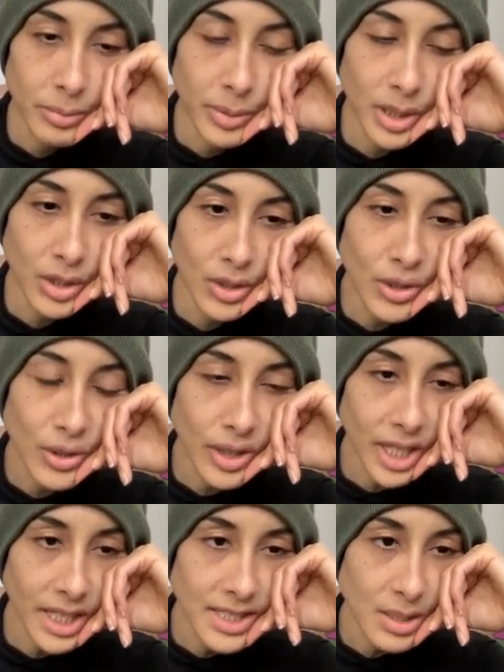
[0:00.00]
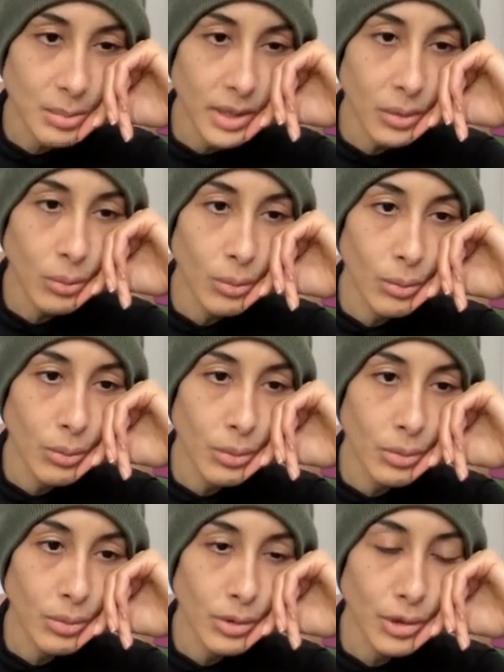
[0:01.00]
be curious about
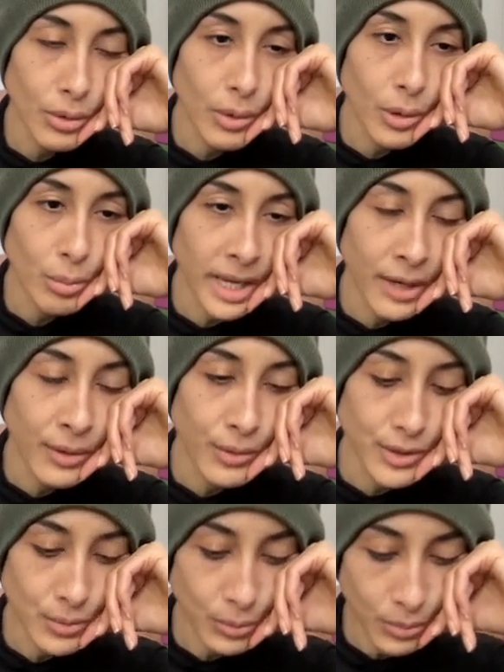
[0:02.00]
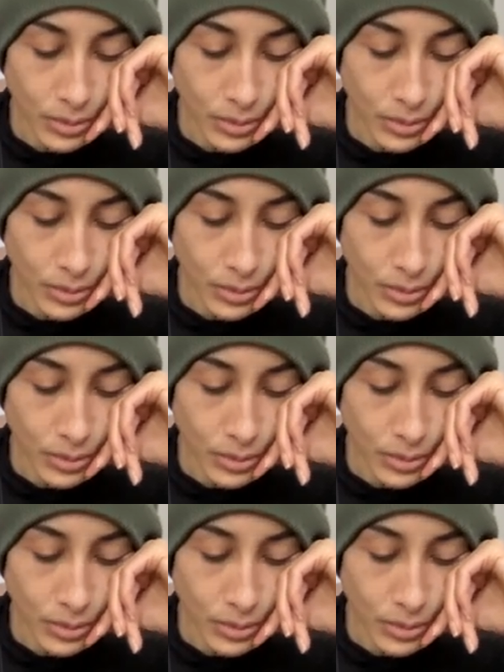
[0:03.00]
your own boundaries.